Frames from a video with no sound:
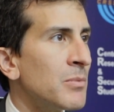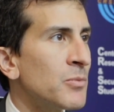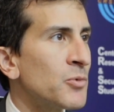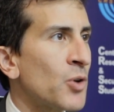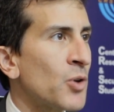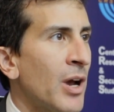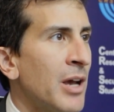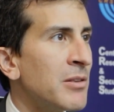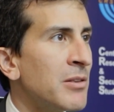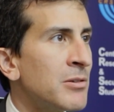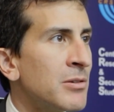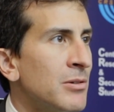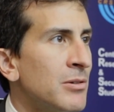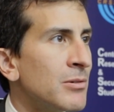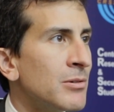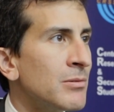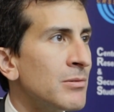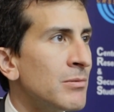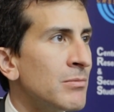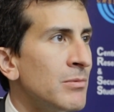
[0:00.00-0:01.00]
trying
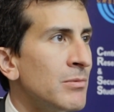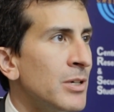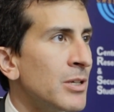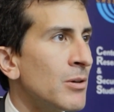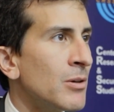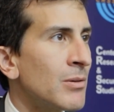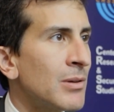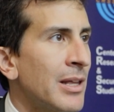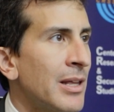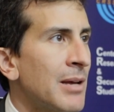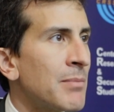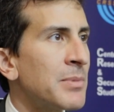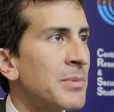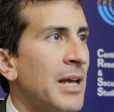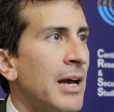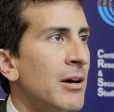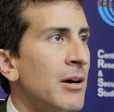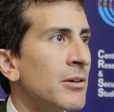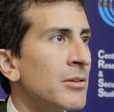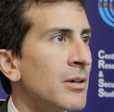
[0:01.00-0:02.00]
to clamp down